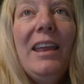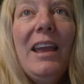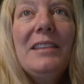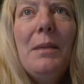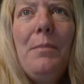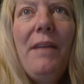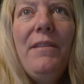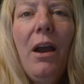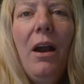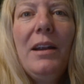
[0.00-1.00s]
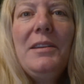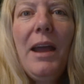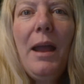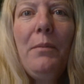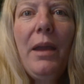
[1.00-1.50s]
Yes, I'm having a hard
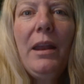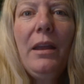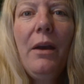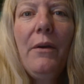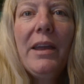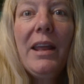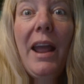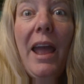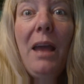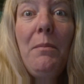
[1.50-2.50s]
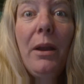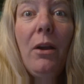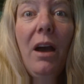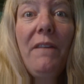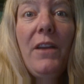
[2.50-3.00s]
time getting going, and I had my
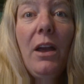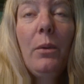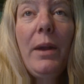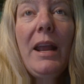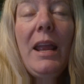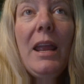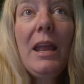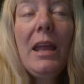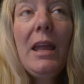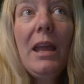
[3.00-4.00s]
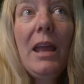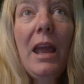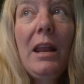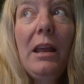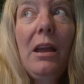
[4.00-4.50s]
coffee already,
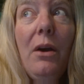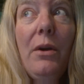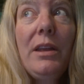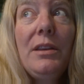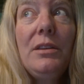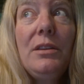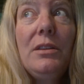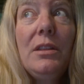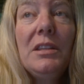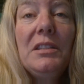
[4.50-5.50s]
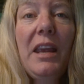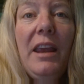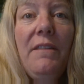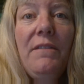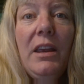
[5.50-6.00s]
and I go in this
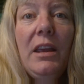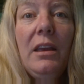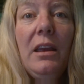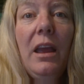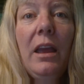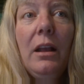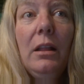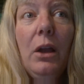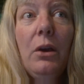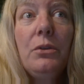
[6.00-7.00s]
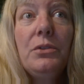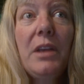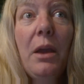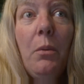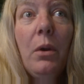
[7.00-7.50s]
evening and
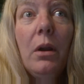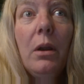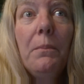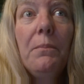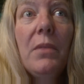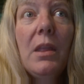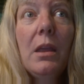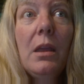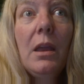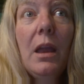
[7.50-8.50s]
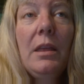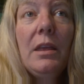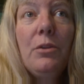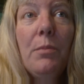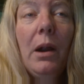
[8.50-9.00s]
close at work,
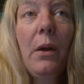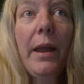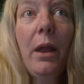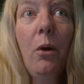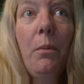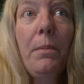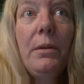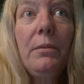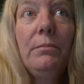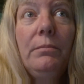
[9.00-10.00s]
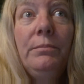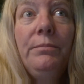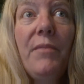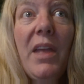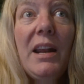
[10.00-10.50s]
and then tomorrow I open,
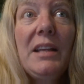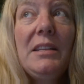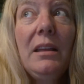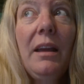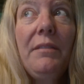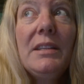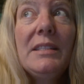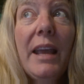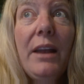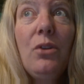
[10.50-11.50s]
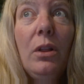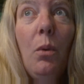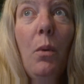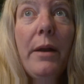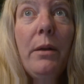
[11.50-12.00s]
and I still have to schedule
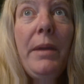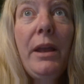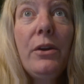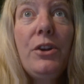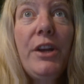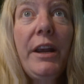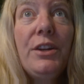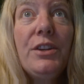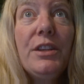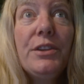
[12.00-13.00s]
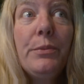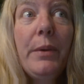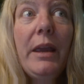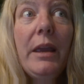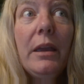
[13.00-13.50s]
a water meter change this
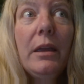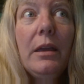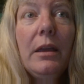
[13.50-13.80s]
week,